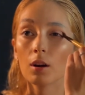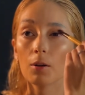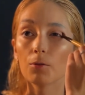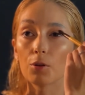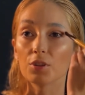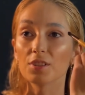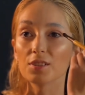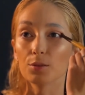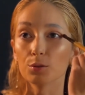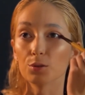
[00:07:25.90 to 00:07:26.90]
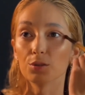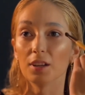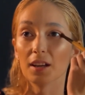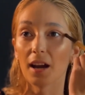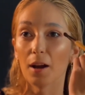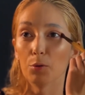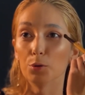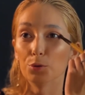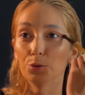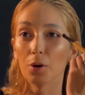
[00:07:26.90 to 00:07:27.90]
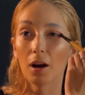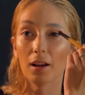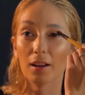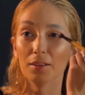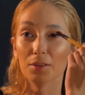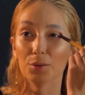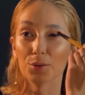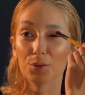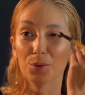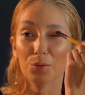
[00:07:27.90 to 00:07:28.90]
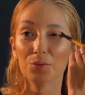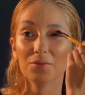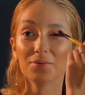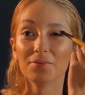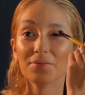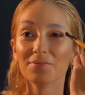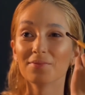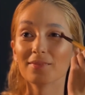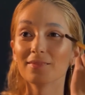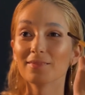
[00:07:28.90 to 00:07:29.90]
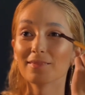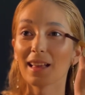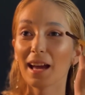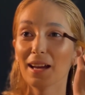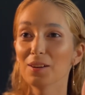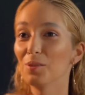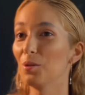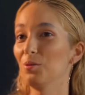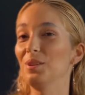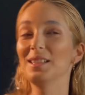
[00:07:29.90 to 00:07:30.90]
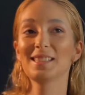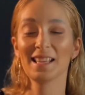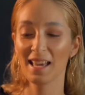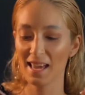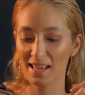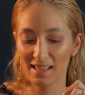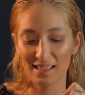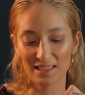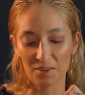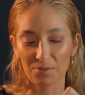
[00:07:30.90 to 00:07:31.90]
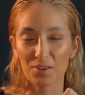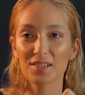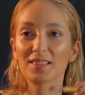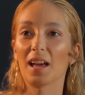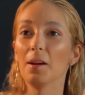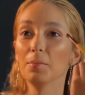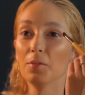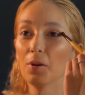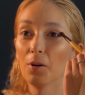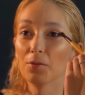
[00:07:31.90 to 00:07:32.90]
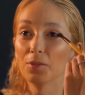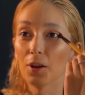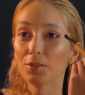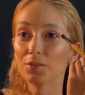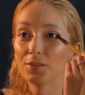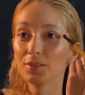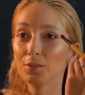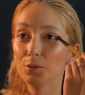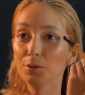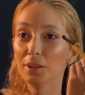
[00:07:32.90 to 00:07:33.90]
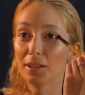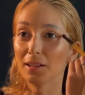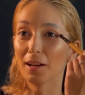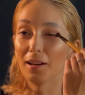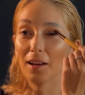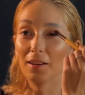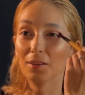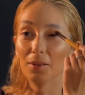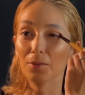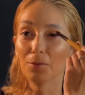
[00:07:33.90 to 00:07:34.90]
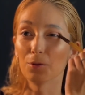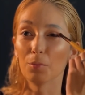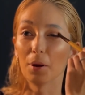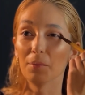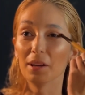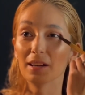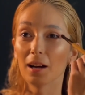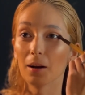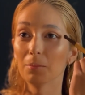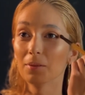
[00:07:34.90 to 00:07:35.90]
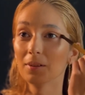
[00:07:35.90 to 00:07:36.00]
For this look today I won't do eyeliner, so I don't know, it's the first time of not doing an eyeliner for my makeup.